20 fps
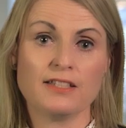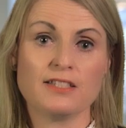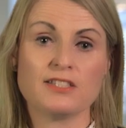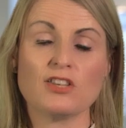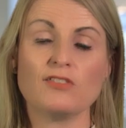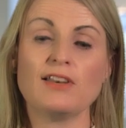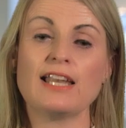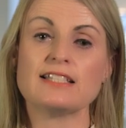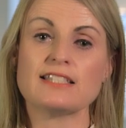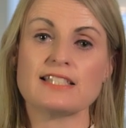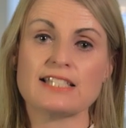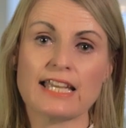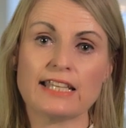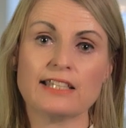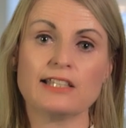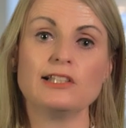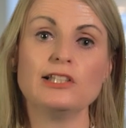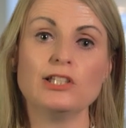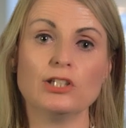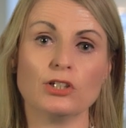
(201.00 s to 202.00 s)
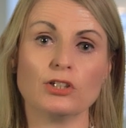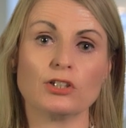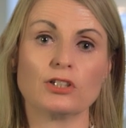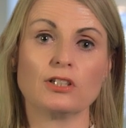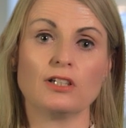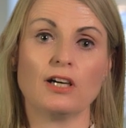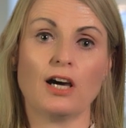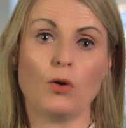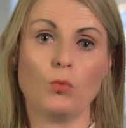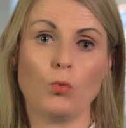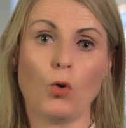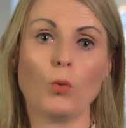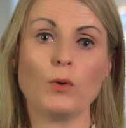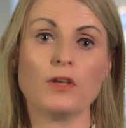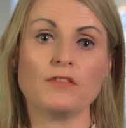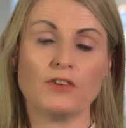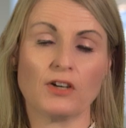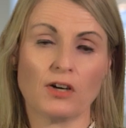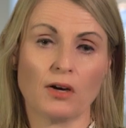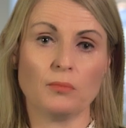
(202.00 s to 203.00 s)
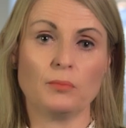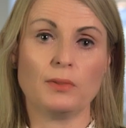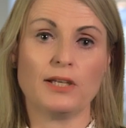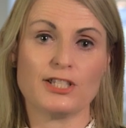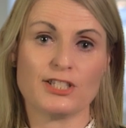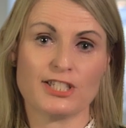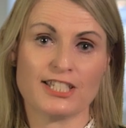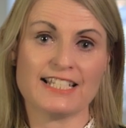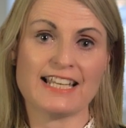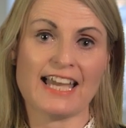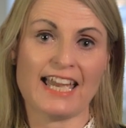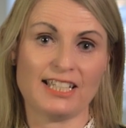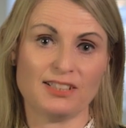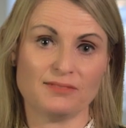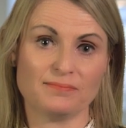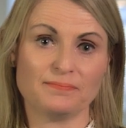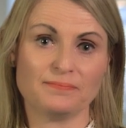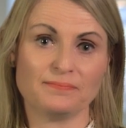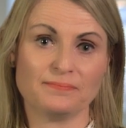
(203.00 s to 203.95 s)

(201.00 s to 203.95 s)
So let's take a look at what we've accomplished to date.